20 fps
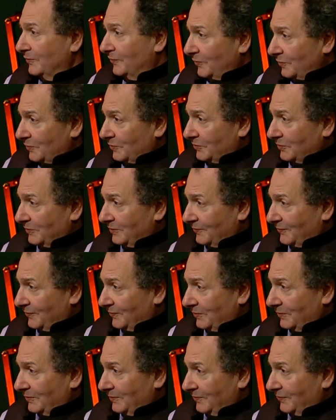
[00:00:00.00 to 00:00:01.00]
future
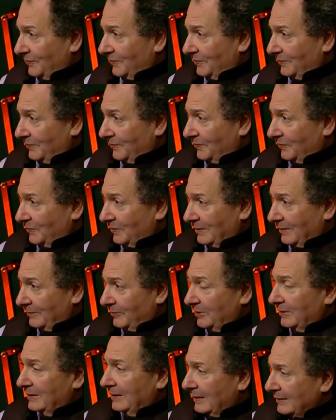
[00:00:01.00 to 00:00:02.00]
for
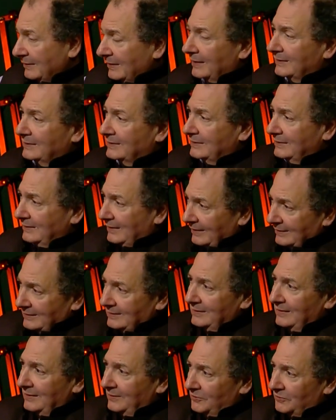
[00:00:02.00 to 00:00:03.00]
Lebanon, and that's
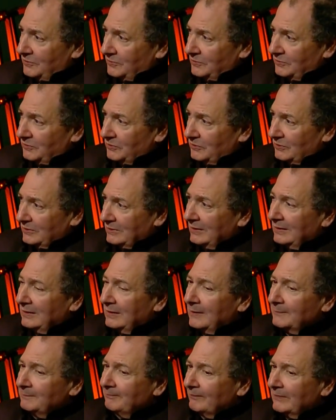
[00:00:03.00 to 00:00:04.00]
dangerous.
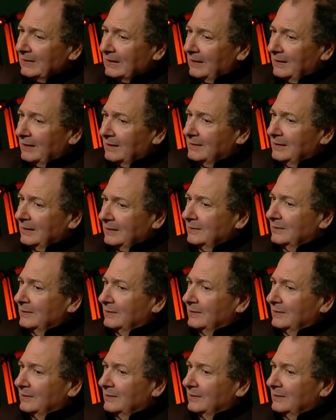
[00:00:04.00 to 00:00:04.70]
And I think the